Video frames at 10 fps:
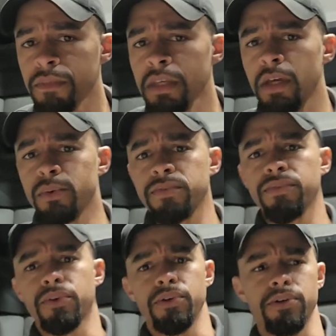It was
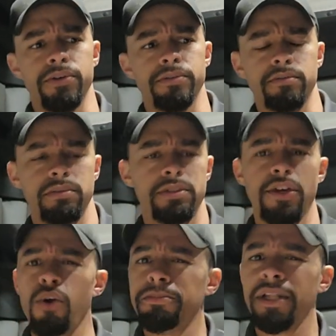for
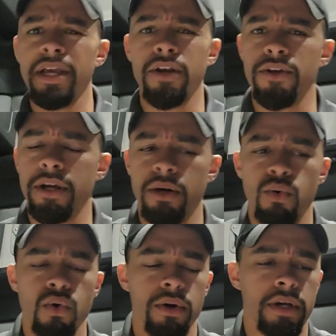Yoplait
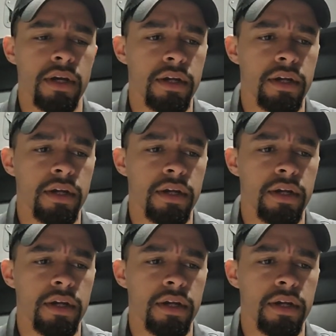or